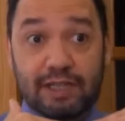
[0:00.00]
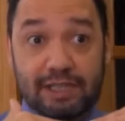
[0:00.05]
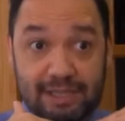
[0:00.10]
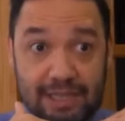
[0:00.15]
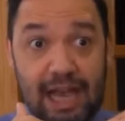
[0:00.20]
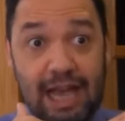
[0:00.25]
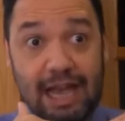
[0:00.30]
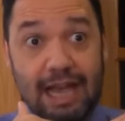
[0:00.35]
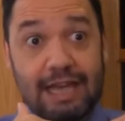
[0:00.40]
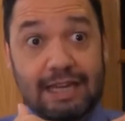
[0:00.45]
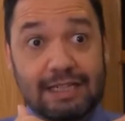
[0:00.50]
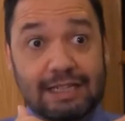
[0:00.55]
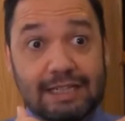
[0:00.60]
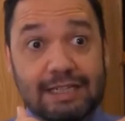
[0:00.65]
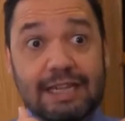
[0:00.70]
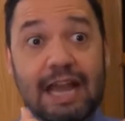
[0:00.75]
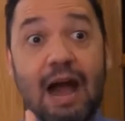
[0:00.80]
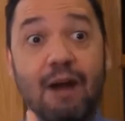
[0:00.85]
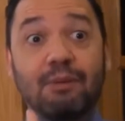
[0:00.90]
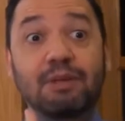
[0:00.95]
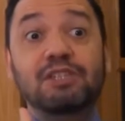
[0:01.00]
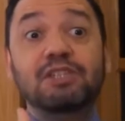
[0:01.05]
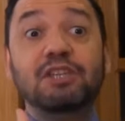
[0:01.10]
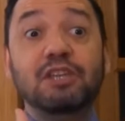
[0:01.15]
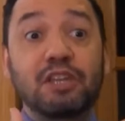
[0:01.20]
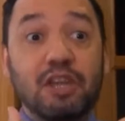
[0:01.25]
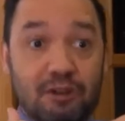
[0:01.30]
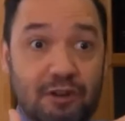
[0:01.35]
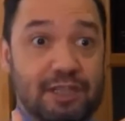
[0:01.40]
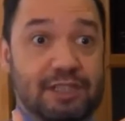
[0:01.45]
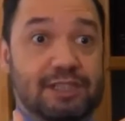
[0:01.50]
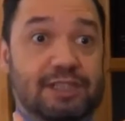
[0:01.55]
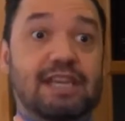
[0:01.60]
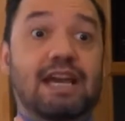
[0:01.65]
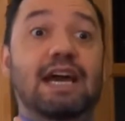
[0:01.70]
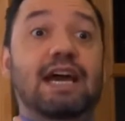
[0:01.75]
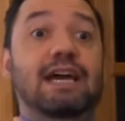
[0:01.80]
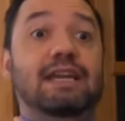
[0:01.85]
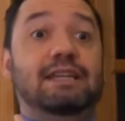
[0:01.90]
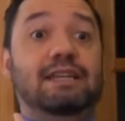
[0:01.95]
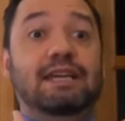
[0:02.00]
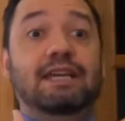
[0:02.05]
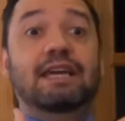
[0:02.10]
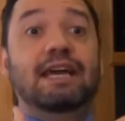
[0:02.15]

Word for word: East Side. Really? Now it's the Near East Side.